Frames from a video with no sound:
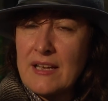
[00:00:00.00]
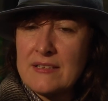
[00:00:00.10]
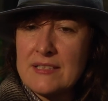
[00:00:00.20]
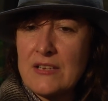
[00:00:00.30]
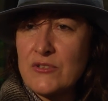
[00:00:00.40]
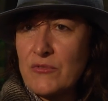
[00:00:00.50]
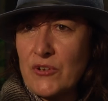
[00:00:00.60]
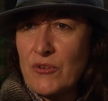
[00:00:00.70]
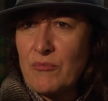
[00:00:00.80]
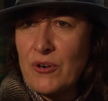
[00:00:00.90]
and sense of
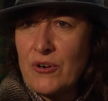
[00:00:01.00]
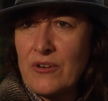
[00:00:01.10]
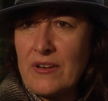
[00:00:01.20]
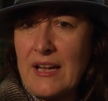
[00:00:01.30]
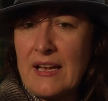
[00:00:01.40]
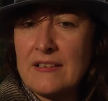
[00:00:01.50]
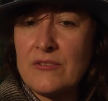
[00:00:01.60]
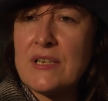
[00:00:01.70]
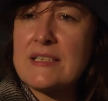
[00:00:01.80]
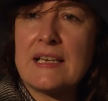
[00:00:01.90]
humor and
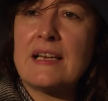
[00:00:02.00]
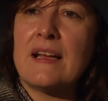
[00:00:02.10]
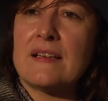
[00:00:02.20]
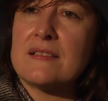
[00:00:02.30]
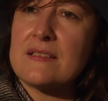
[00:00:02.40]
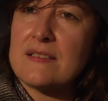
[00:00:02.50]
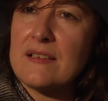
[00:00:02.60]
resilience